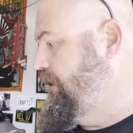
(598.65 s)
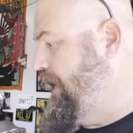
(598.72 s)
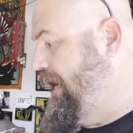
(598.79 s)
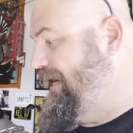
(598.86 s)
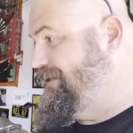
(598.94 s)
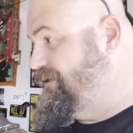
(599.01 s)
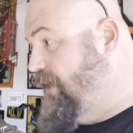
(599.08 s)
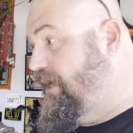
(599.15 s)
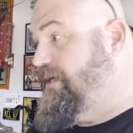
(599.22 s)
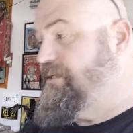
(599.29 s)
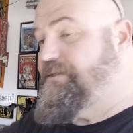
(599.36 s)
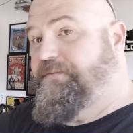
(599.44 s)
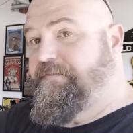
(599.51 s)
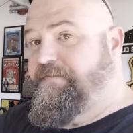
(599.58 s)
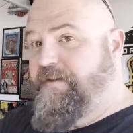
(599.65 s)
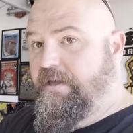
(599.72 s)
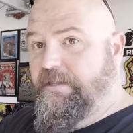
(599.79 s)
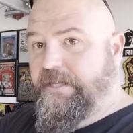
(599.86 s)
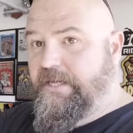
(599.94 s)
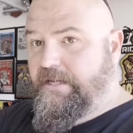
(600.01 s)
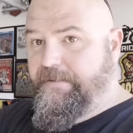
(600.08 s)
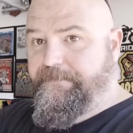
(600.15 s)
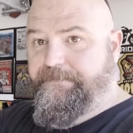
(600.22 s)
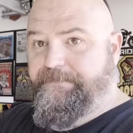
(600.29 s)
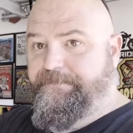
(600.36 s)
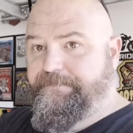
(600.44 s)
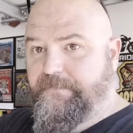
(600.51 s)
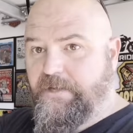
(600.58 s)
And it does fill in
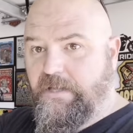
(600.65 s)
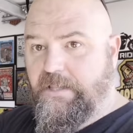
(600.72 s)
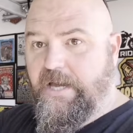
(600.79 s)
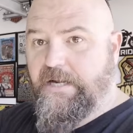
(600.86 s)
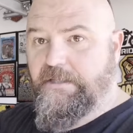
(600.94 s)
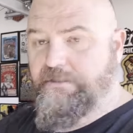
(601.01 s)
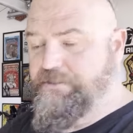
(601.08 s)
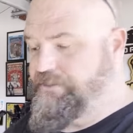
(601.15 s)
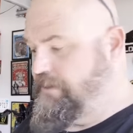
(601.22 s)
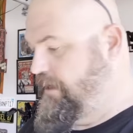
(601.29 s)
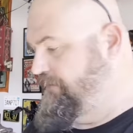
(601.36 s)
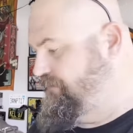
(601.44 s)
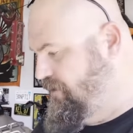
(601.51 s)
a lot of little stuff.